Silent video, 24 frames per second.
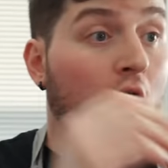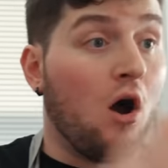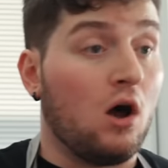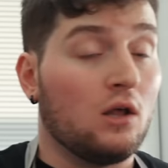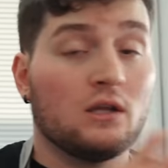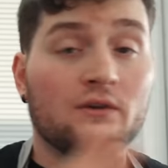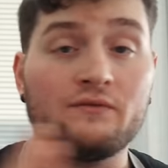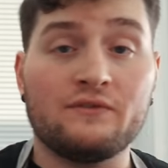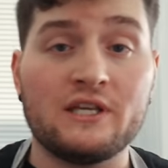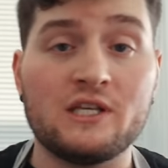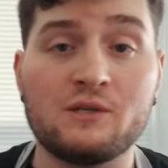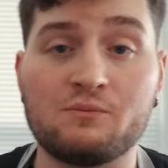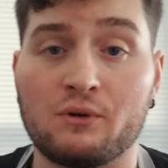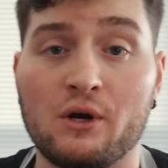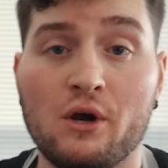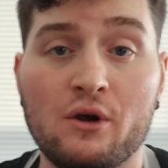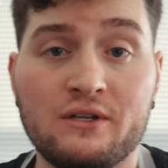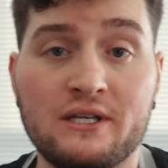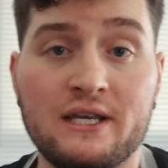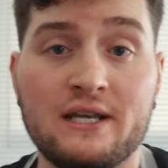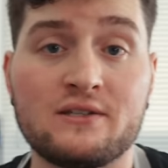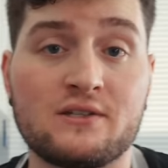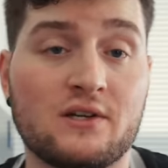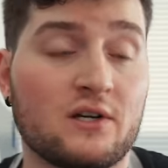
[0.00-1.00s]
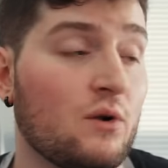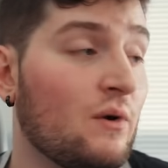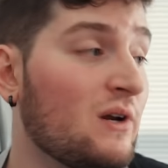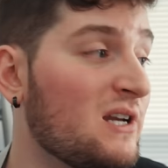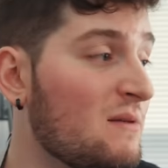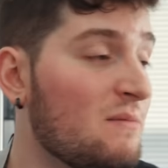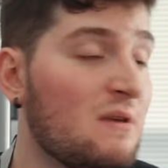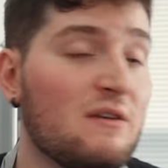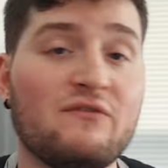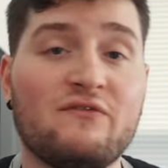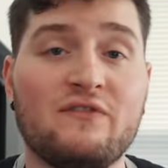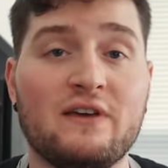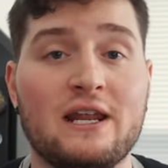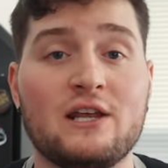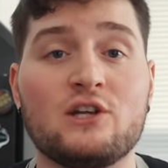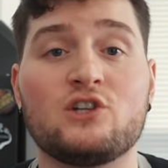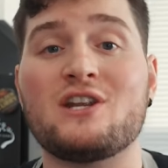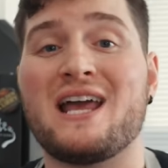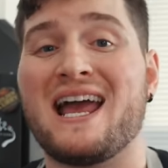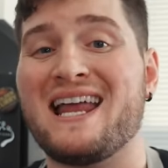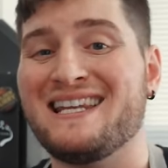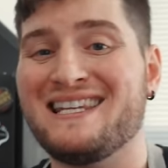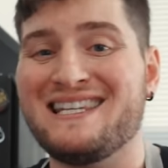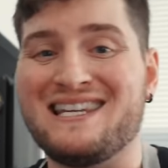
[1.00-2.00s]
all of these proteins are going to be finished
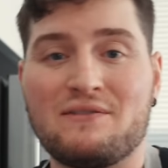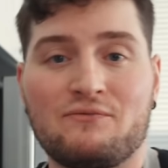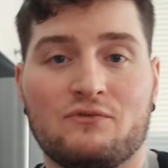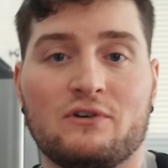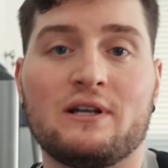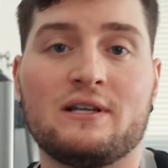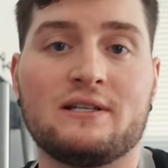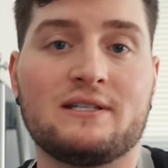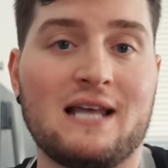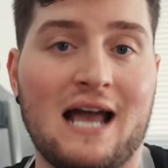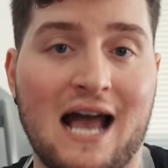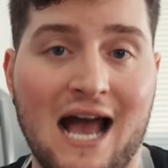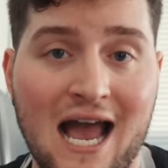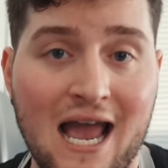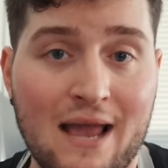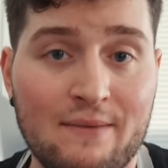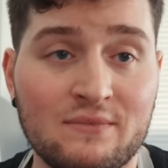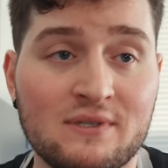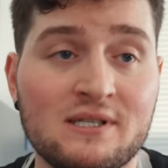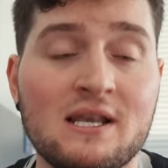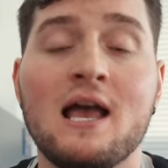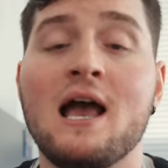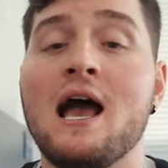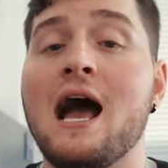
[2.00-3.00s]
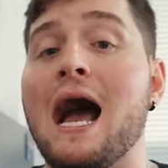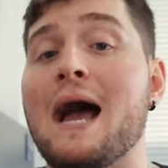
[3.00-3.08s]
at different times.